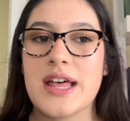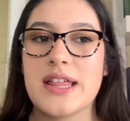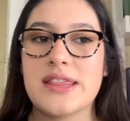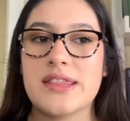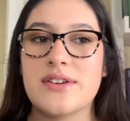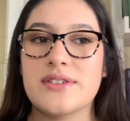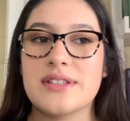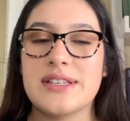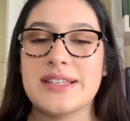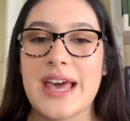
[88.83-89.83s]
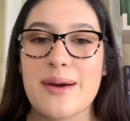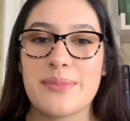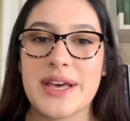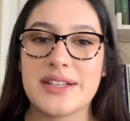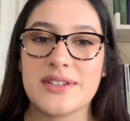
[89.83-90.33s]
there's these
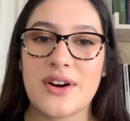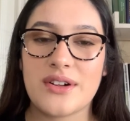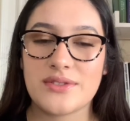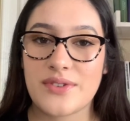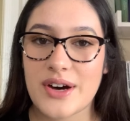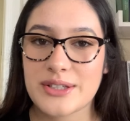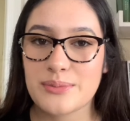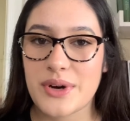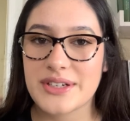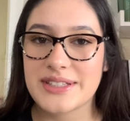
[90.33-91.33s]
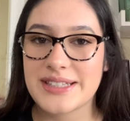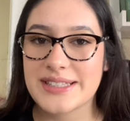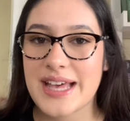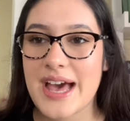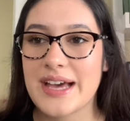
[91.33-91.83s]
campaigns called Vox Boxes
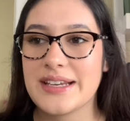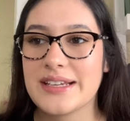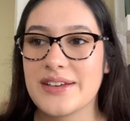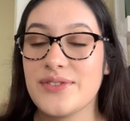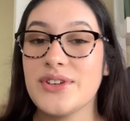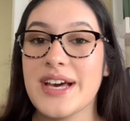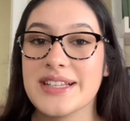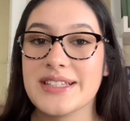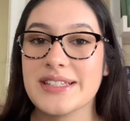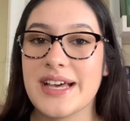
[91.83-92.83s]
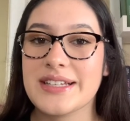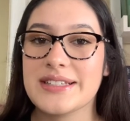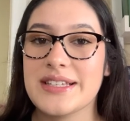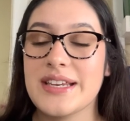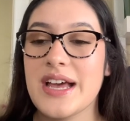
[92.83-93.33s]
and if you get
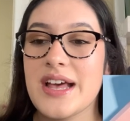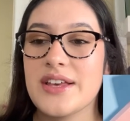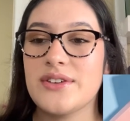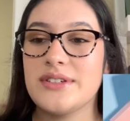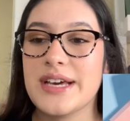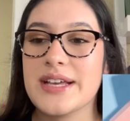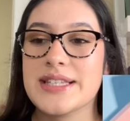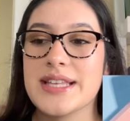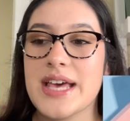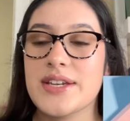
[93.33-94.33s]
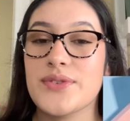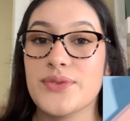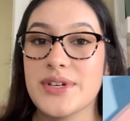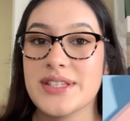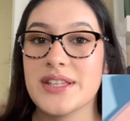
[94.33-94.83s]
selected you'll get sent
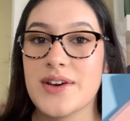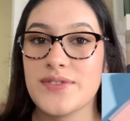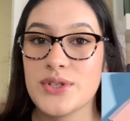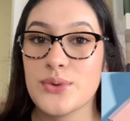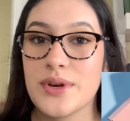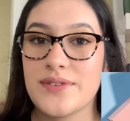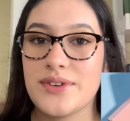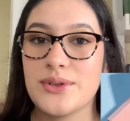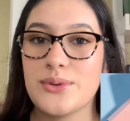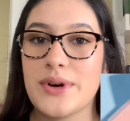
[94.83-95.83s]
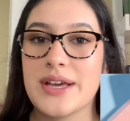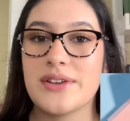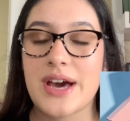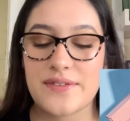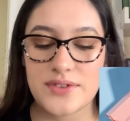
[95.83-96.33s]
free stuff to review and
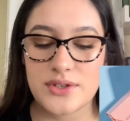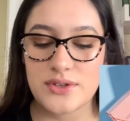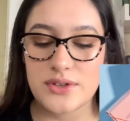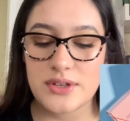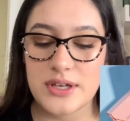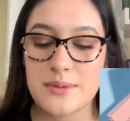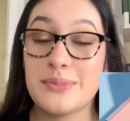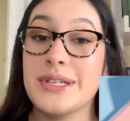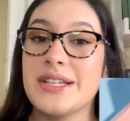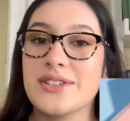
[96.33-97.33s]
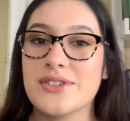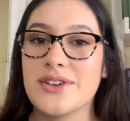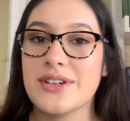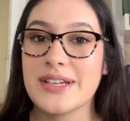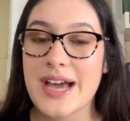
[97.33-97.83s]
you have to complete
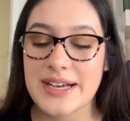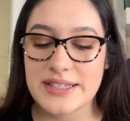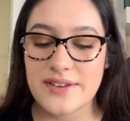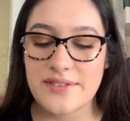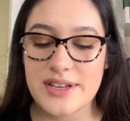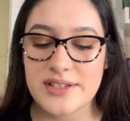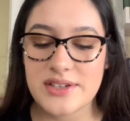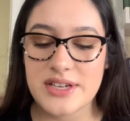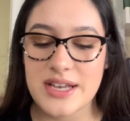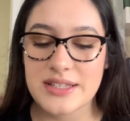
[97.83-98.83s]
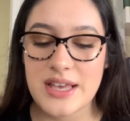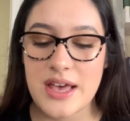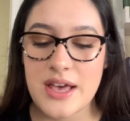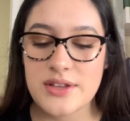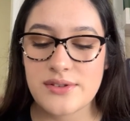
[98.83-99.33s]
certain activities such as
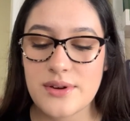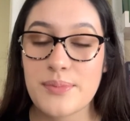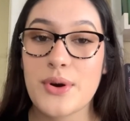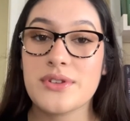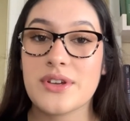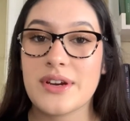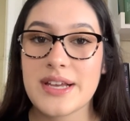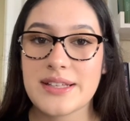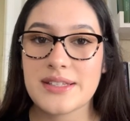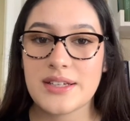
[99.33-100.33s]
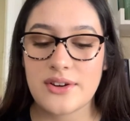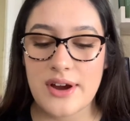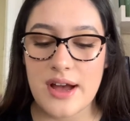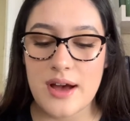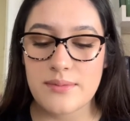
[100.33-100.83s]
do a post on
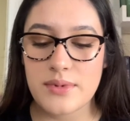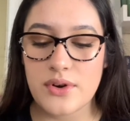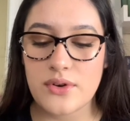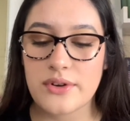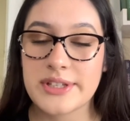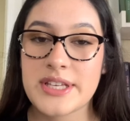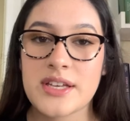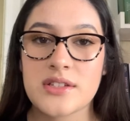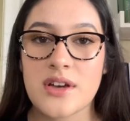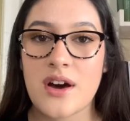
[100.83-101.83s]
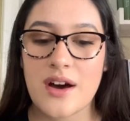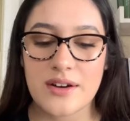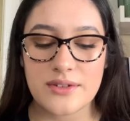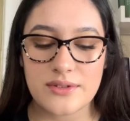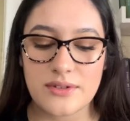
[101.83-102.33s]
Instagram or
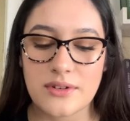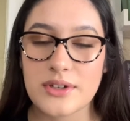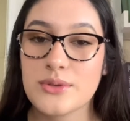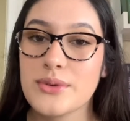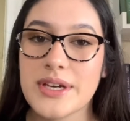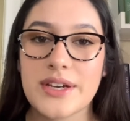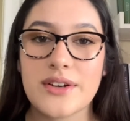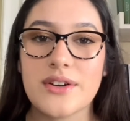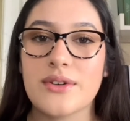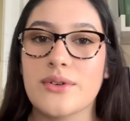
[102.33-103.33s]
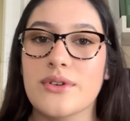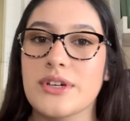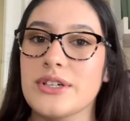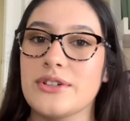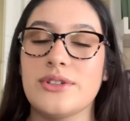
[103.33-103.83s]
TikTok or Twitter or
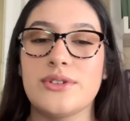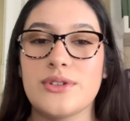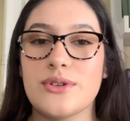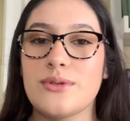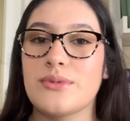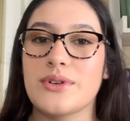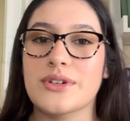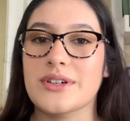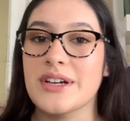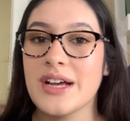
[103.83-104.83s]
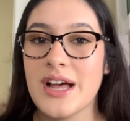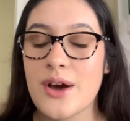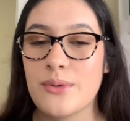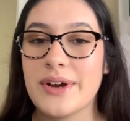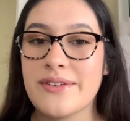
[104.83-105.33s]
your YouTube or
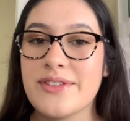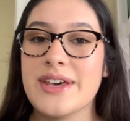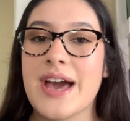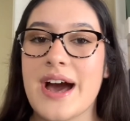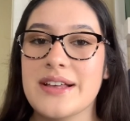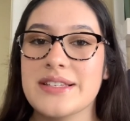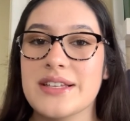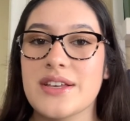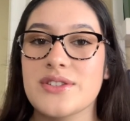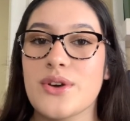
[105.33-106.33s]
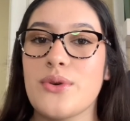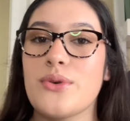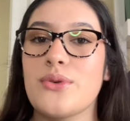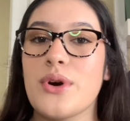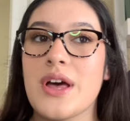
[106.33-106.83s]
whatever they ask
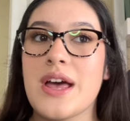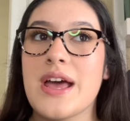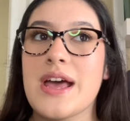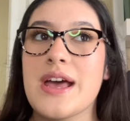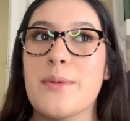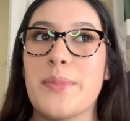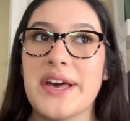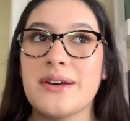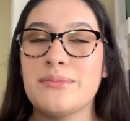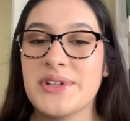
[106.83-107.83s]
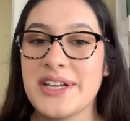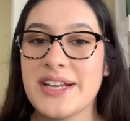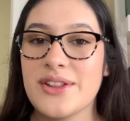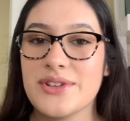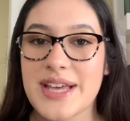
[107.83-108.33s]
so by
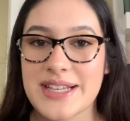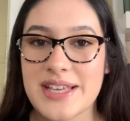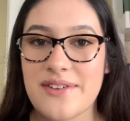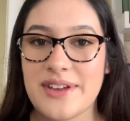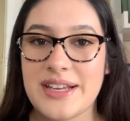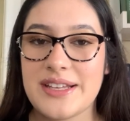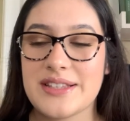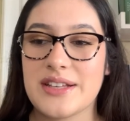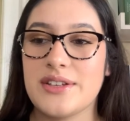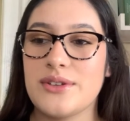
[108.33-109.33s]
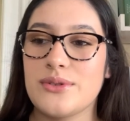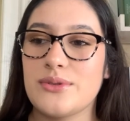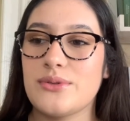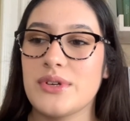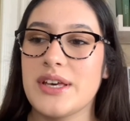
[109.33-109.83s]
completing those activities,
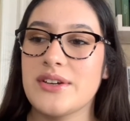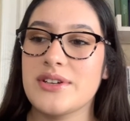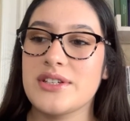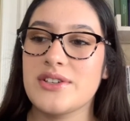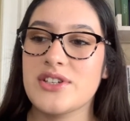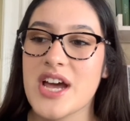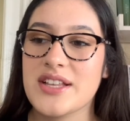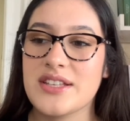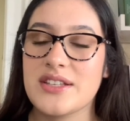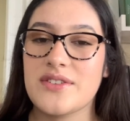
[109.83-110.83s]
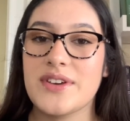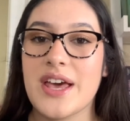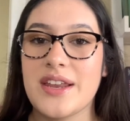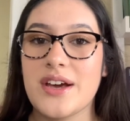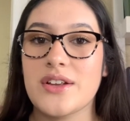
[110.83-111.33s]
you increase your chances of
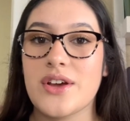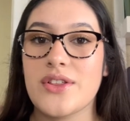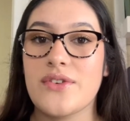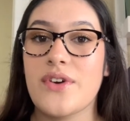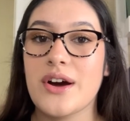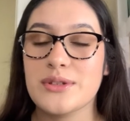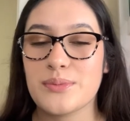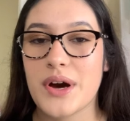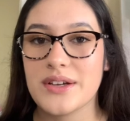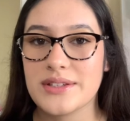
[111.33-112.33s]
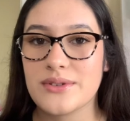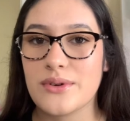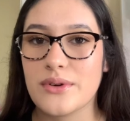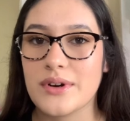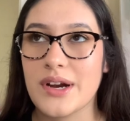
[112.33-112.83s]
getting another Vox Box
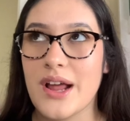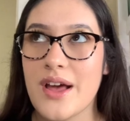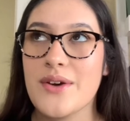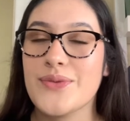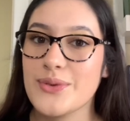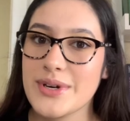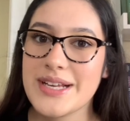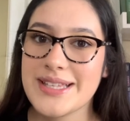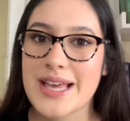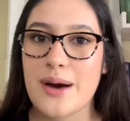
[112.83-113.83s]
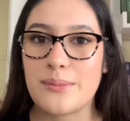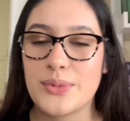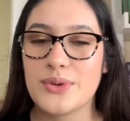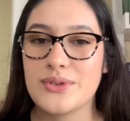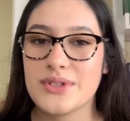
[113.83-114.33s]
or free
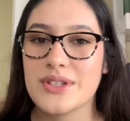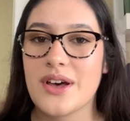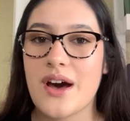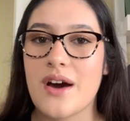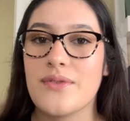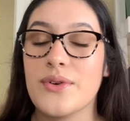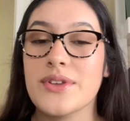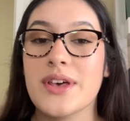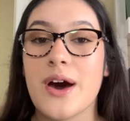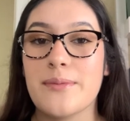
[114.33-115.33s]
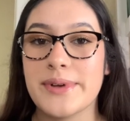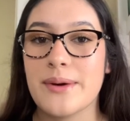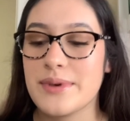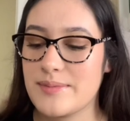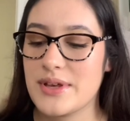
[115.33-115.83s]
samples uh, for the
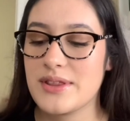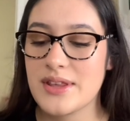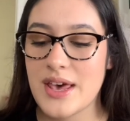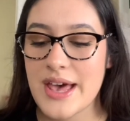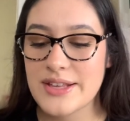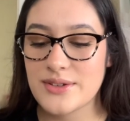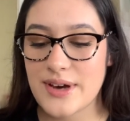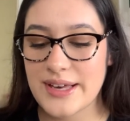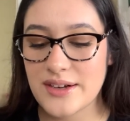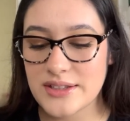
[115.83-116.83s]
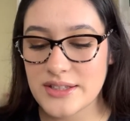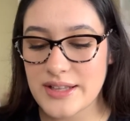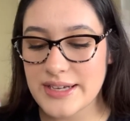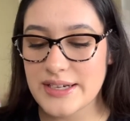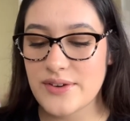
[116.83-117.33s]
upcoming month. So I got
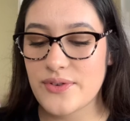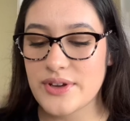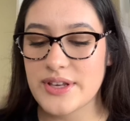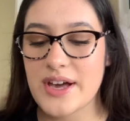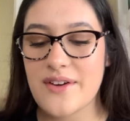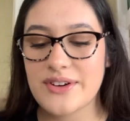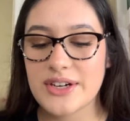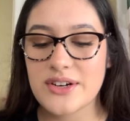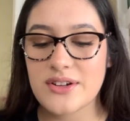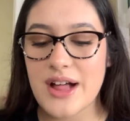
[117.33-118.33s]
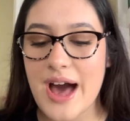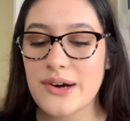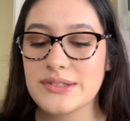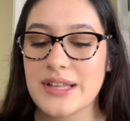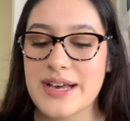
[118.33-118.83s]
selected for the CoverGirl
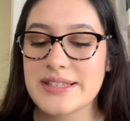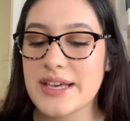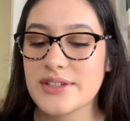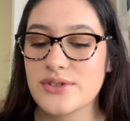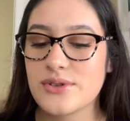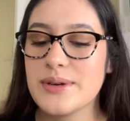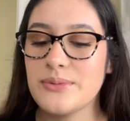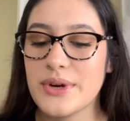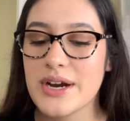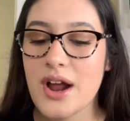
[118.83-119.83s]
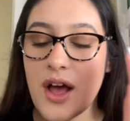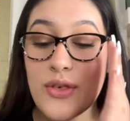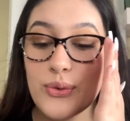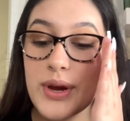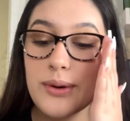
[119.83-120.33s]
Outlast Extreme Wear
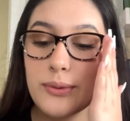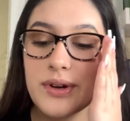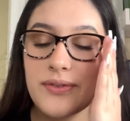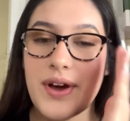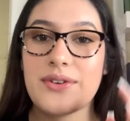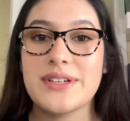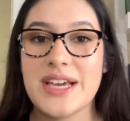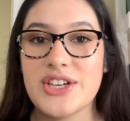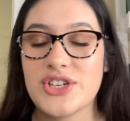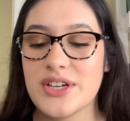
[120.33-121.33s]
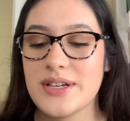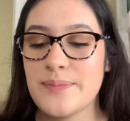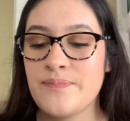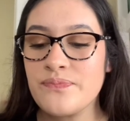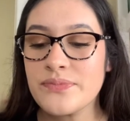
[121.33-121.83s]
3-in-1 Foundation
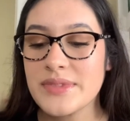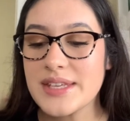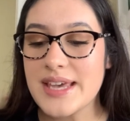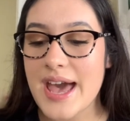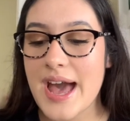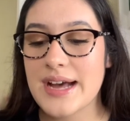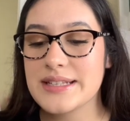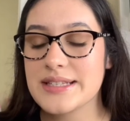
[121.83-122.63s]
and